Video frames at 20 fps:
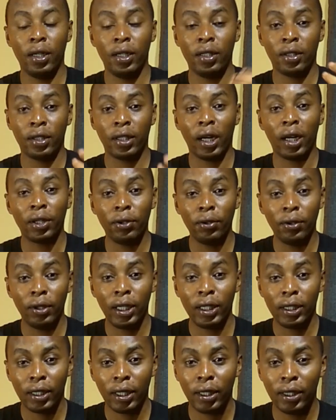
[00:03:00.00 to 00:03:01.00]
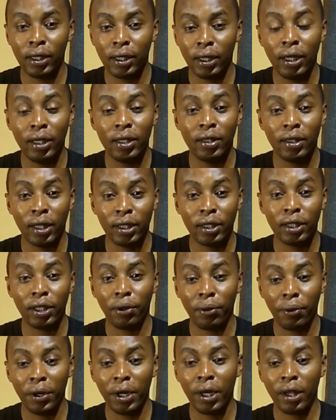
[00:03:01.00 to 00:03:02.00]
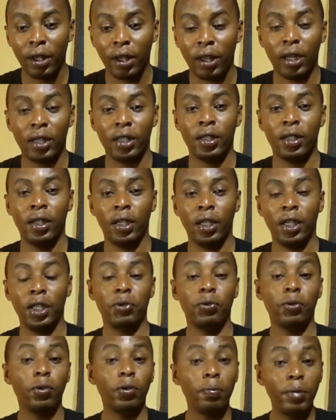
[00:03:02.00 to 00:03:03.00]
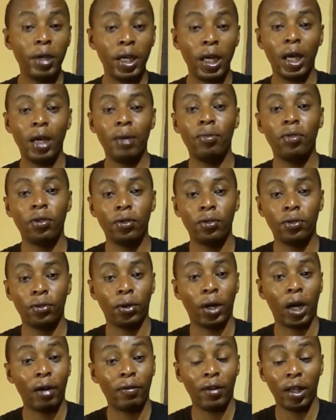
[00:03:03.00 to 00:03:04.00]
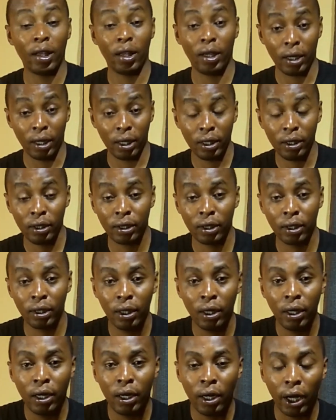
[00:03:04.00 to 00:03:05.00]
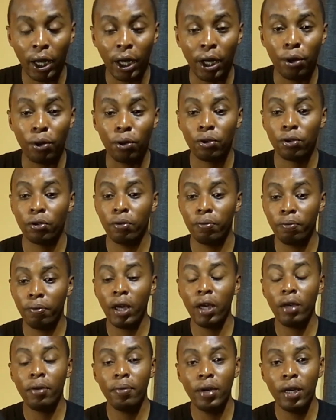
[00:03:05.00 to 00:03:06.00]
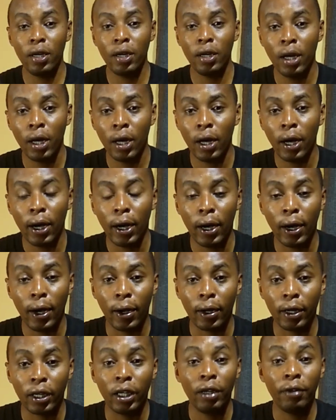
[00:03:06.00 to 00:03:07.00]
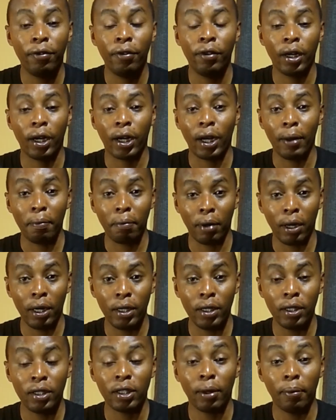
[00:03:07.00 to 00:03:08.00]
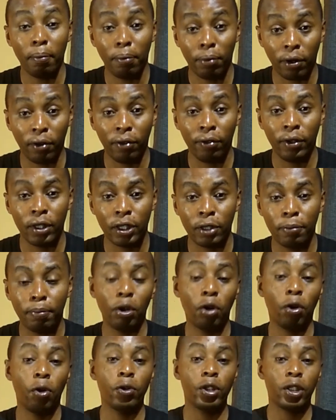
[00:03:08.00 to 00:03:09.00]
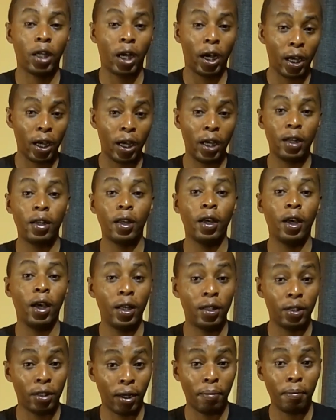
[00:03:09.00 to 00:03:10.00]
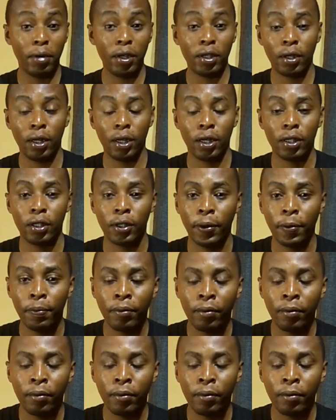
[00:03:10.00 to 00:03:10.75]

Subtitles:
is calculated in such a way that it will be able to cover the risk and also maybe give the company some profits, because again, it's a business.